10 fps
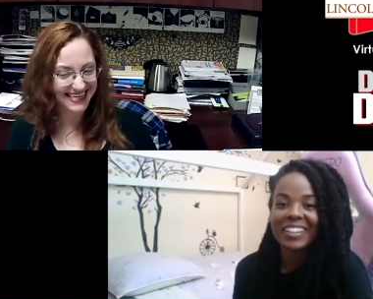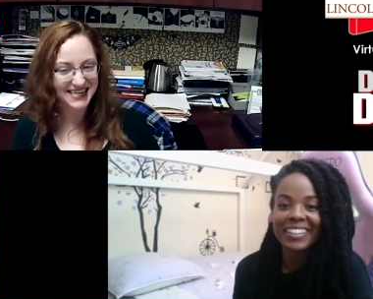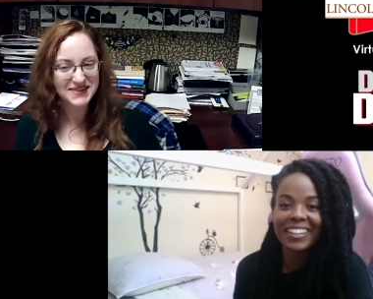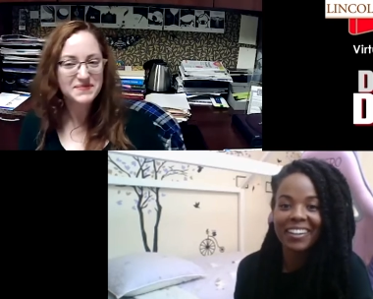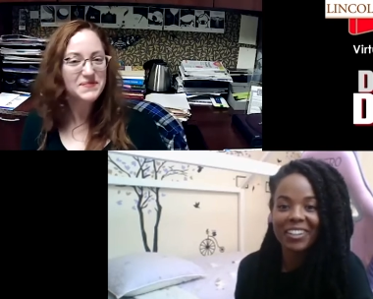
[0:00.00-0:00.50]

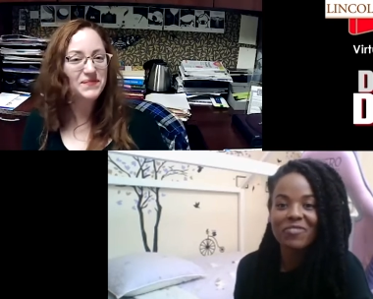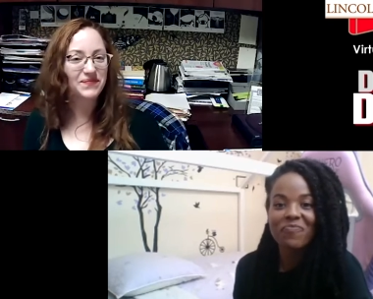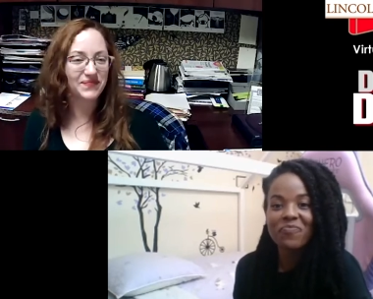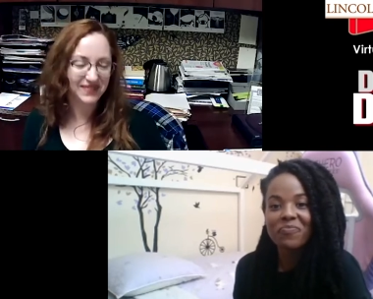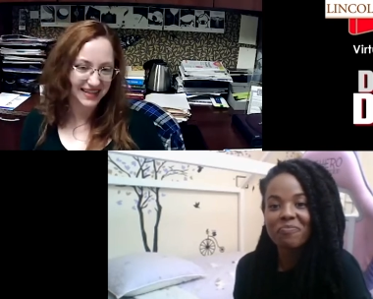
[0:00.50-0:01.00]
Speaker 1: yeah.
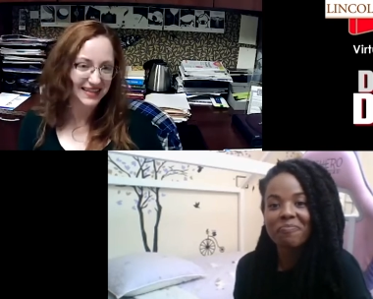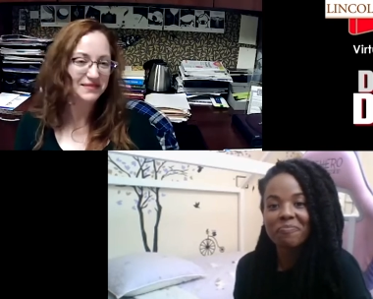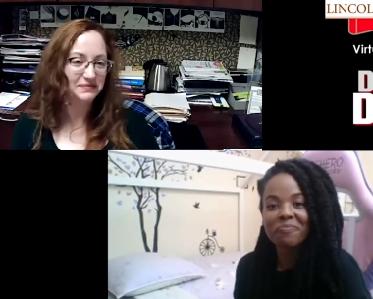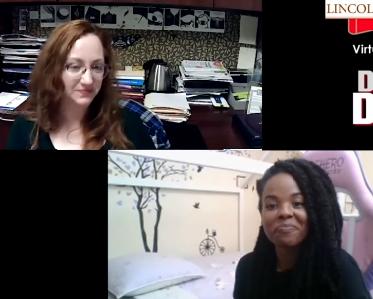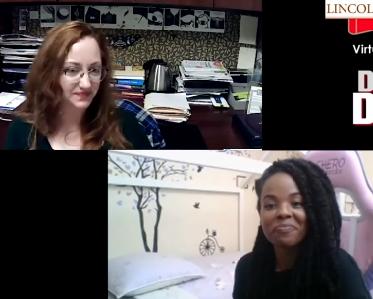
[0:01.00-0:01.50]

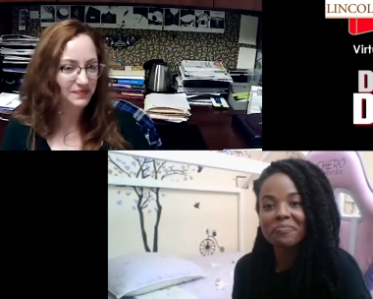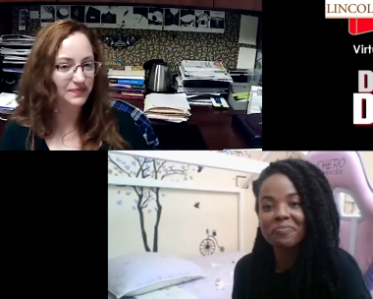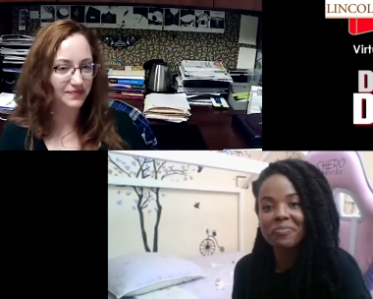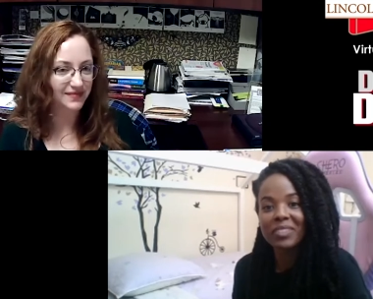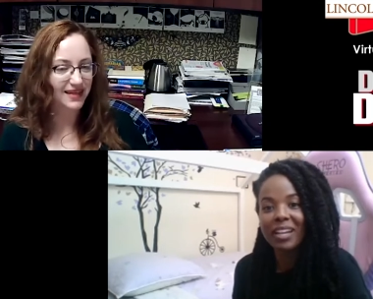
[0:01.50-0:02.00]

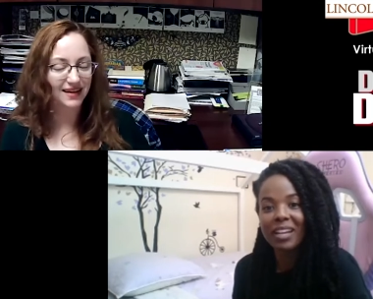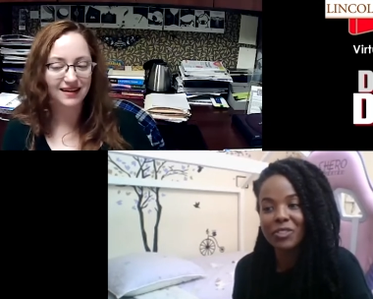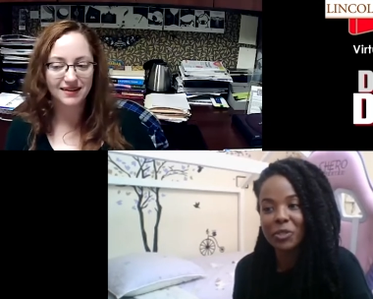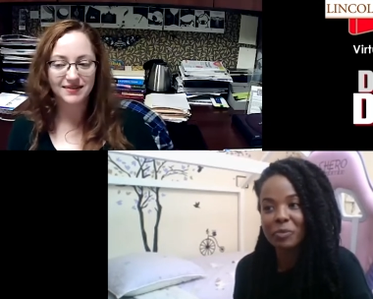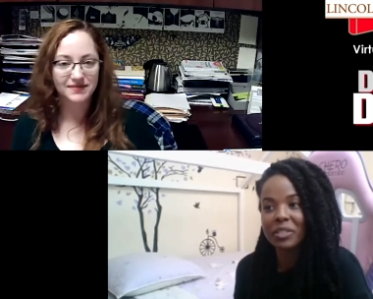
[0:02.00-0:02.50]
Yeah, I
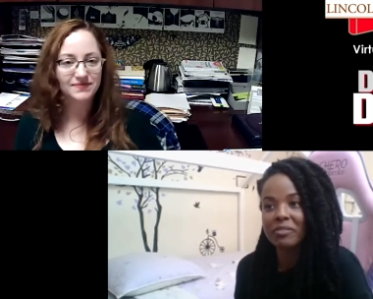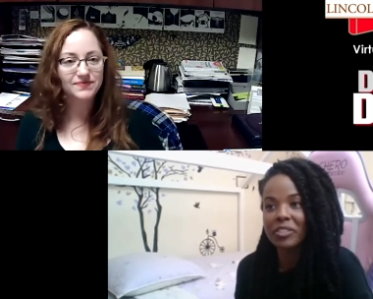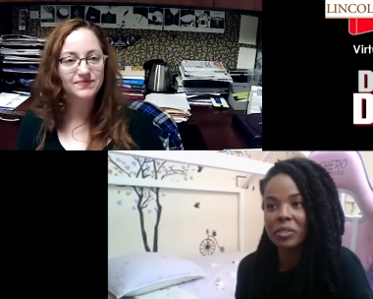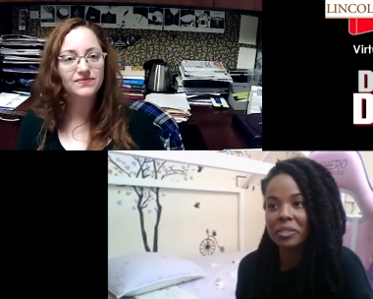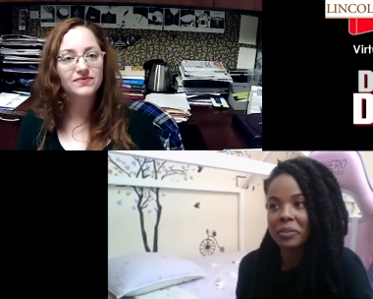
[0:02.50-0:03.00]
started playing
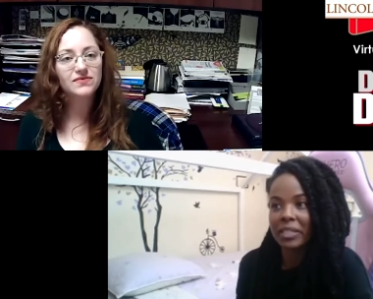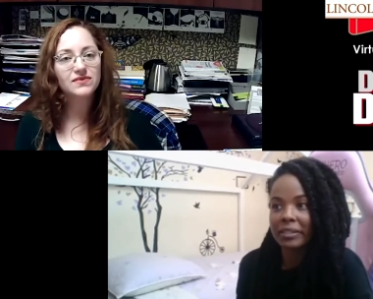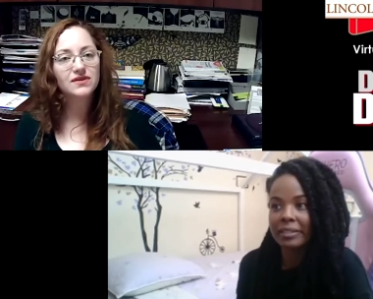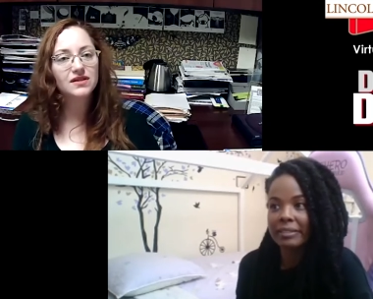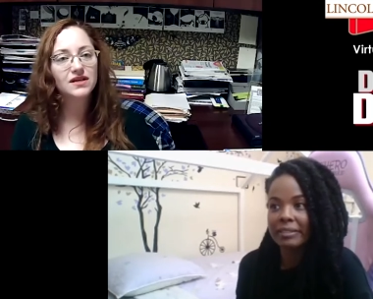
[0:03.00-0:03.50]
viola when I
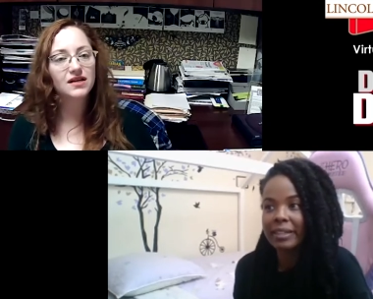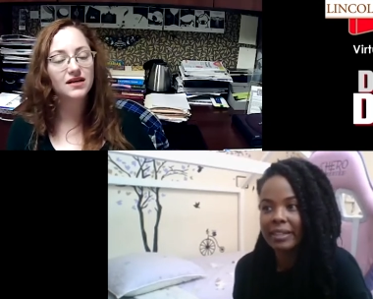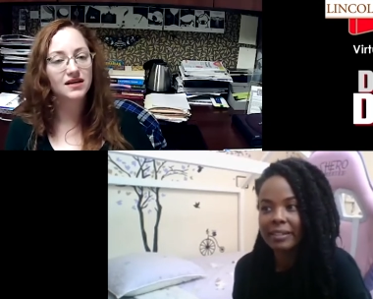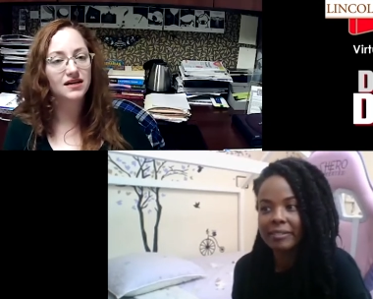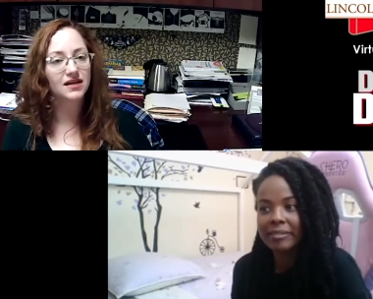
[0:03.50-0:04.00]
was
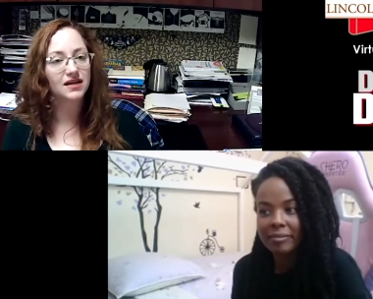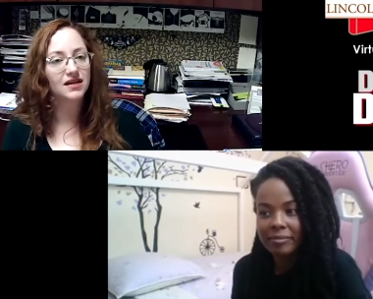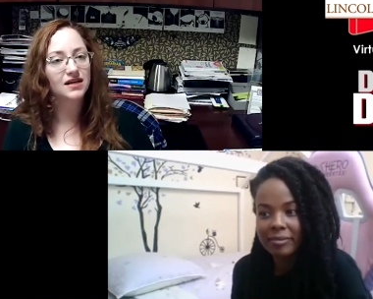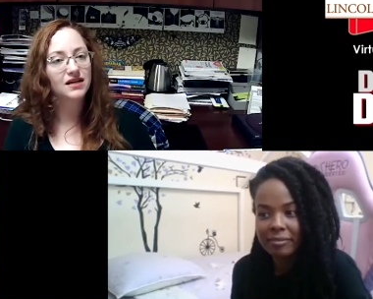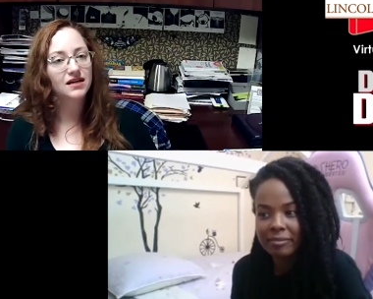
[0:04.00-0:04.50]
10,
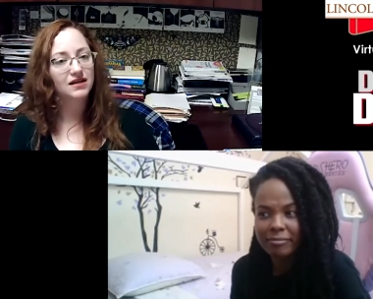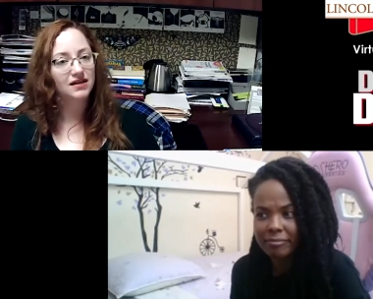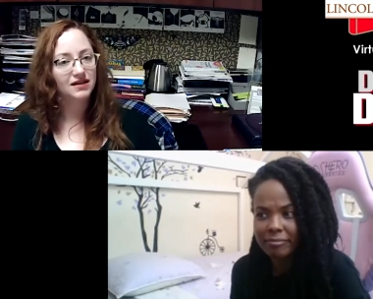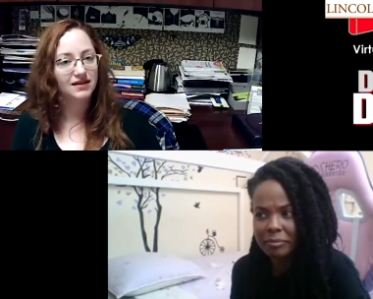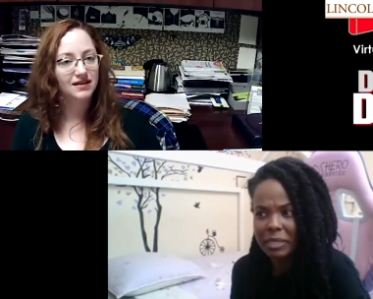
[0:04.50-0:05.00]

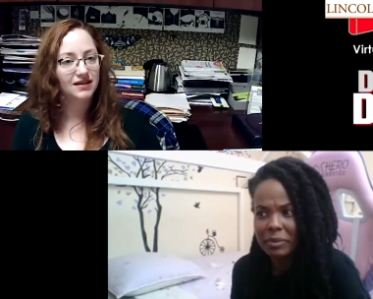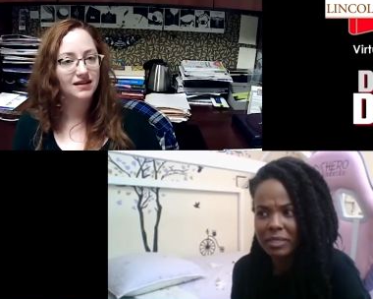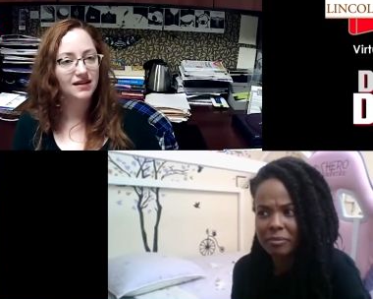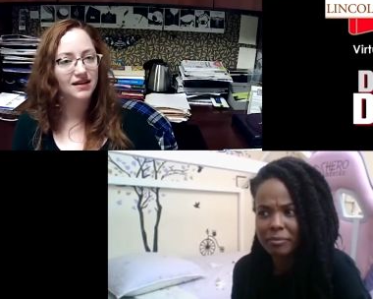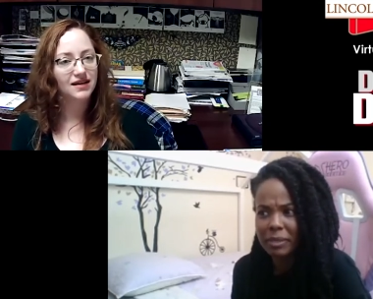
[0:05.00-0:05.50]
maybe,
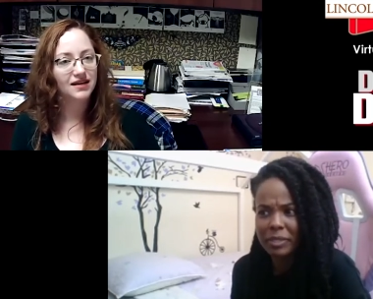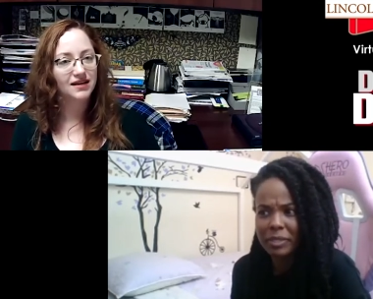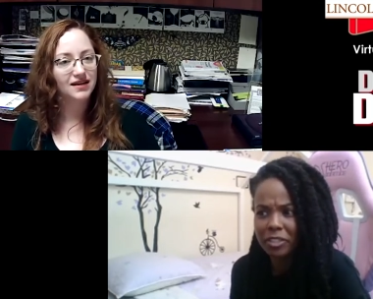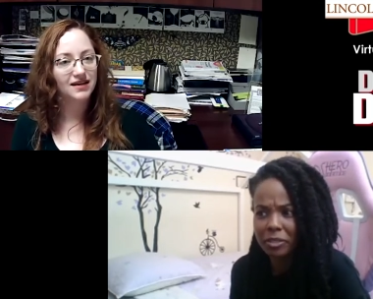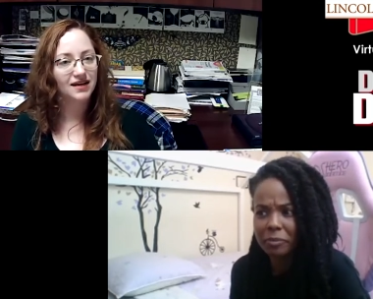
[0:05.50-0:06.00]
maybe
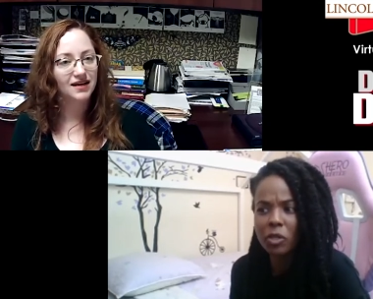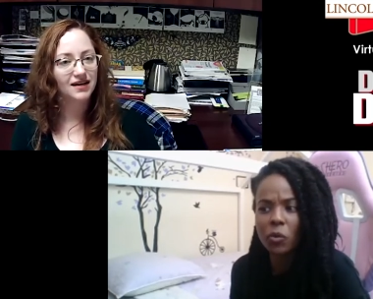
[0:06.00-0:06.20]
younger. No,